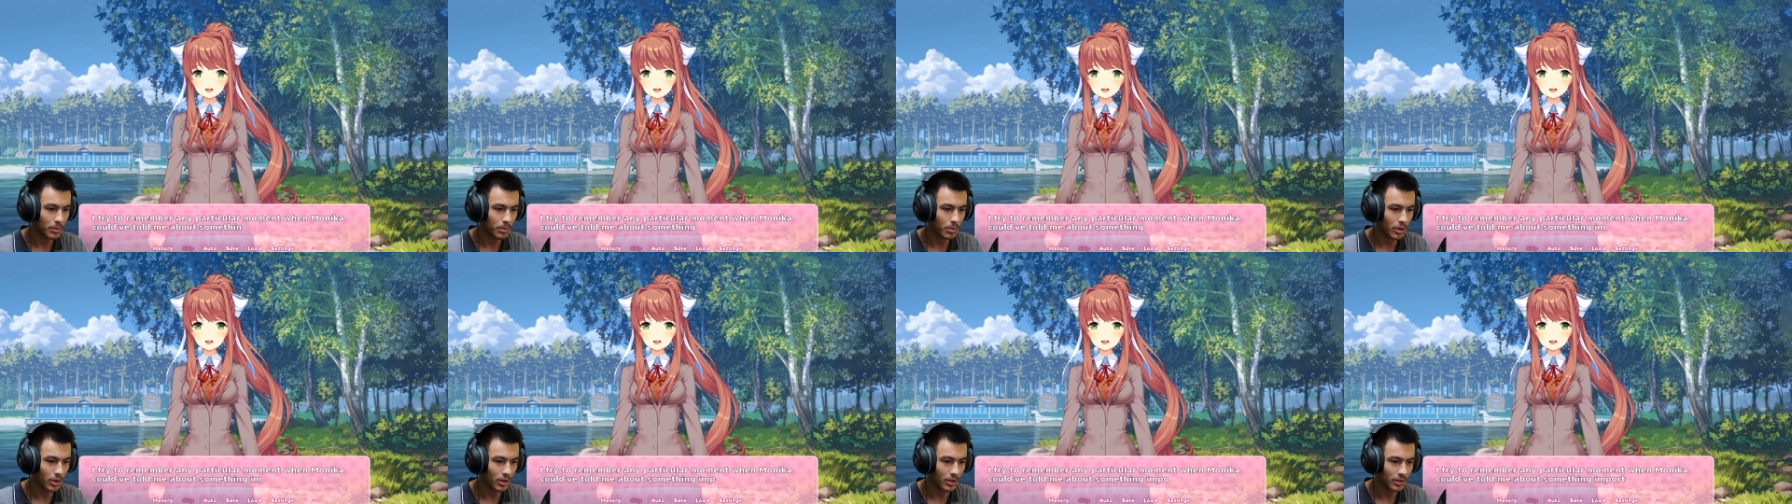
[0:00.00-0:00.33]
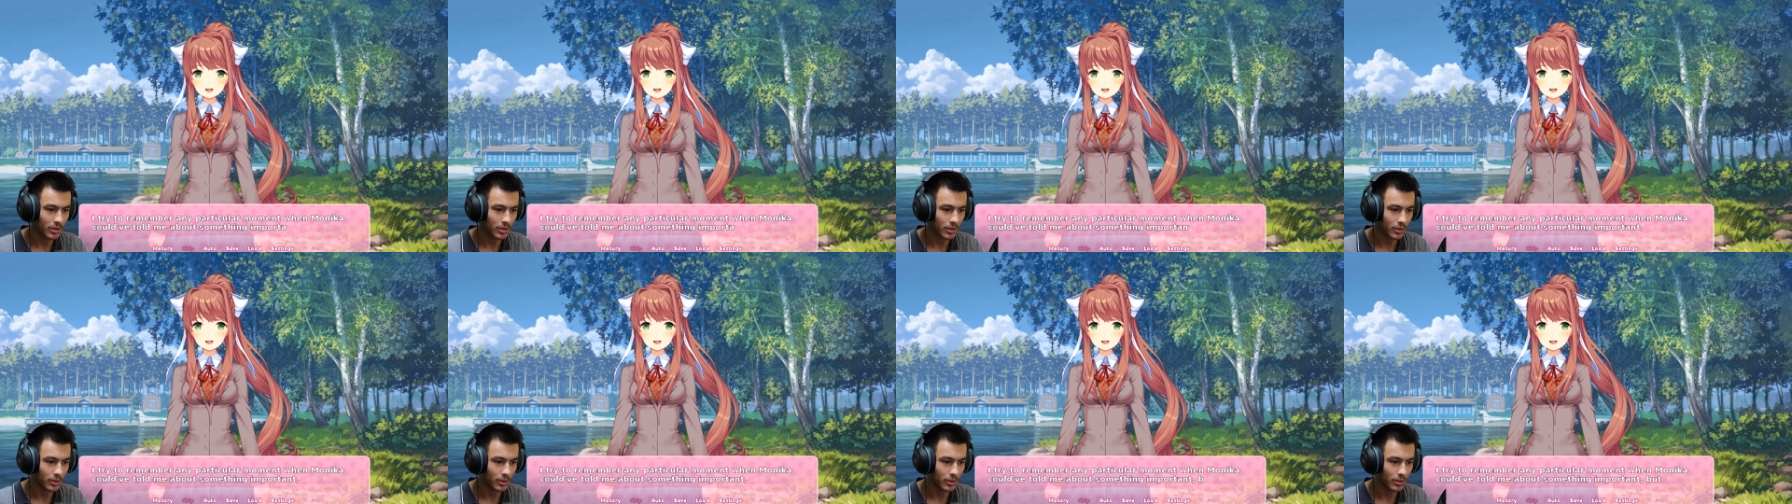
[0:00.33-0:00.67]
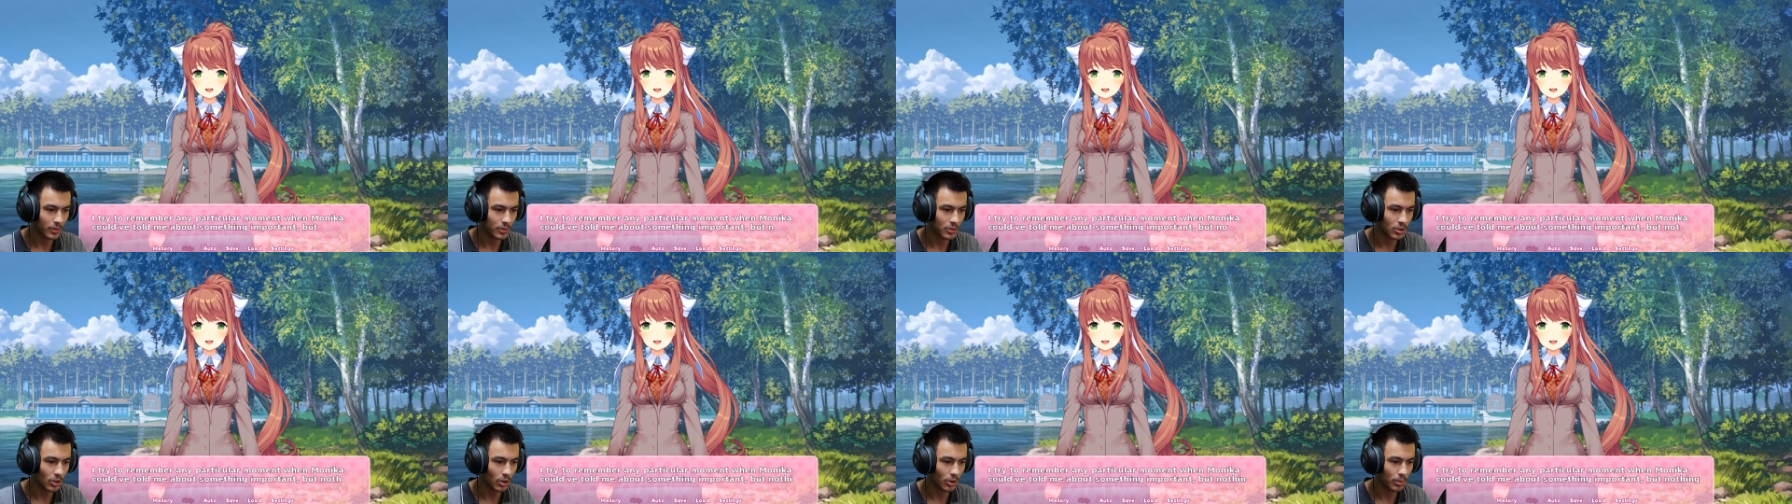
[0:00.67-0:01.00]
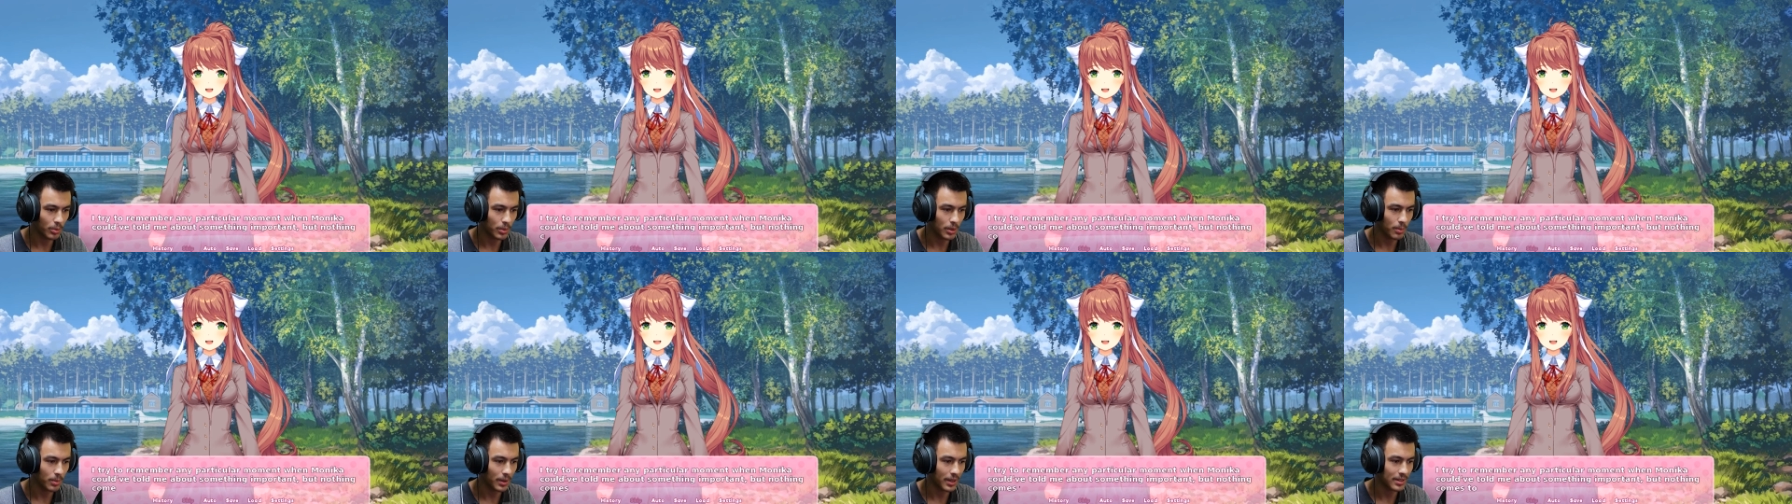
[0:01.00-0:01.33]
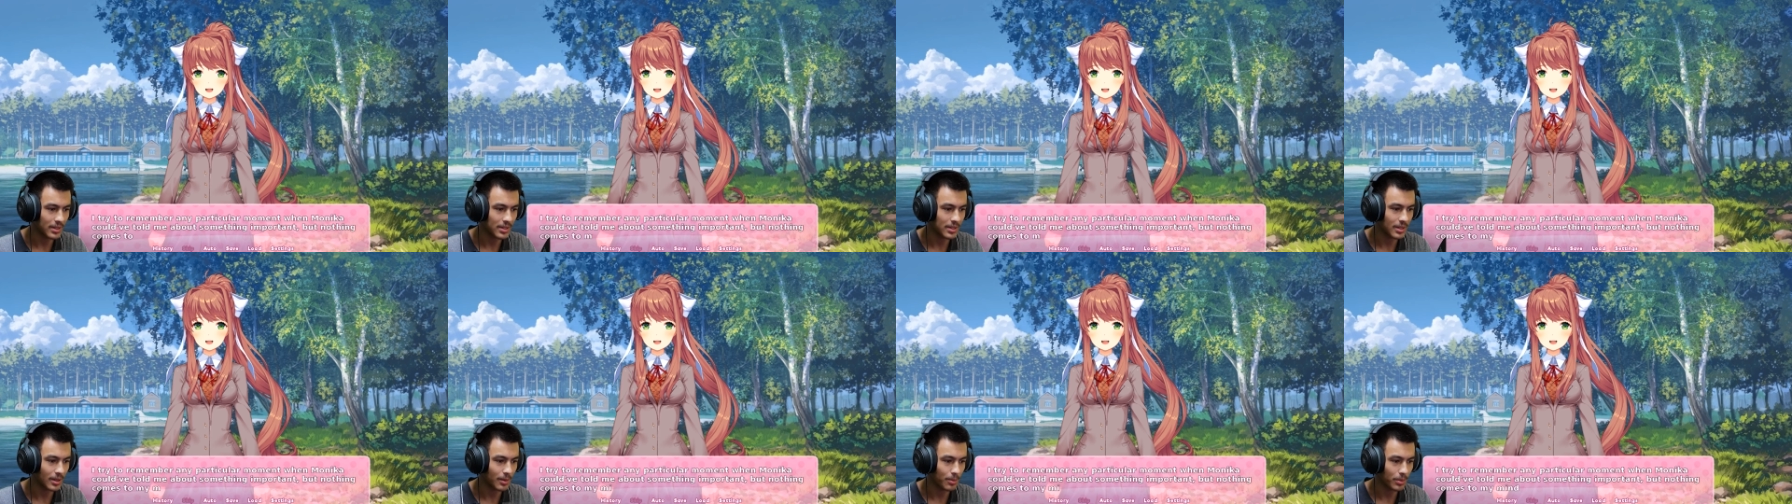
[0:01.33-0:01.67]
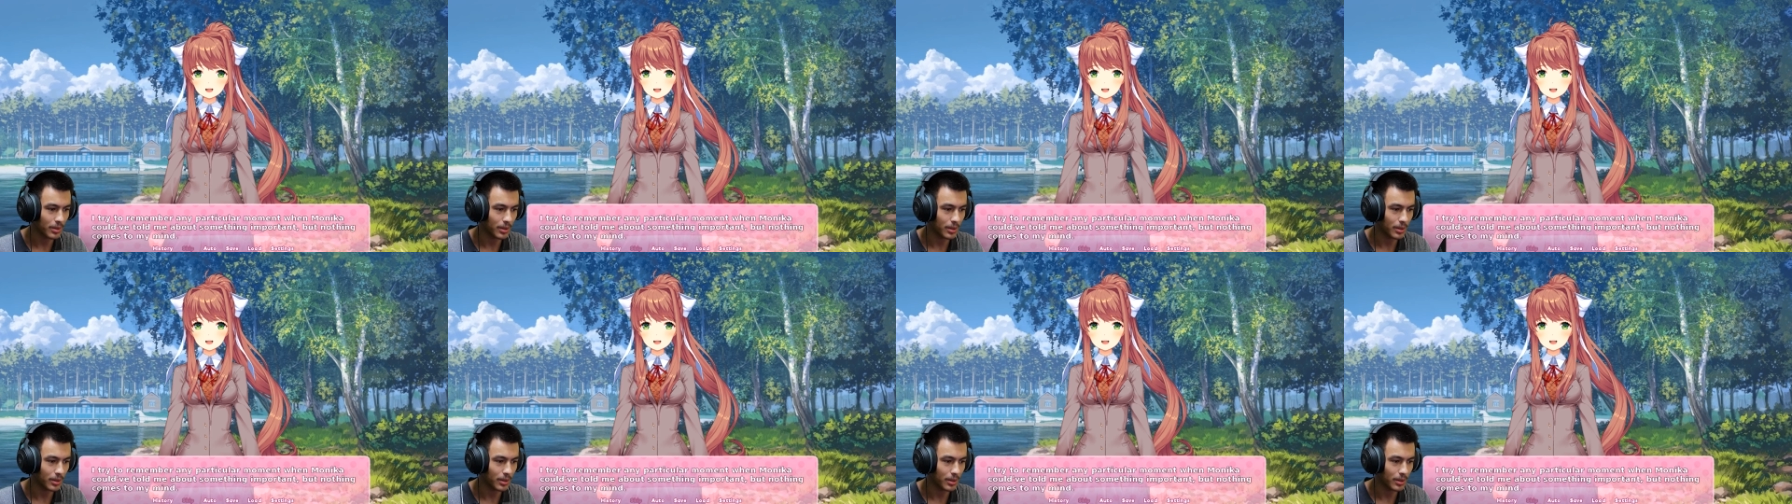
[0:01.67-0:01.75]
Monica could have told me about something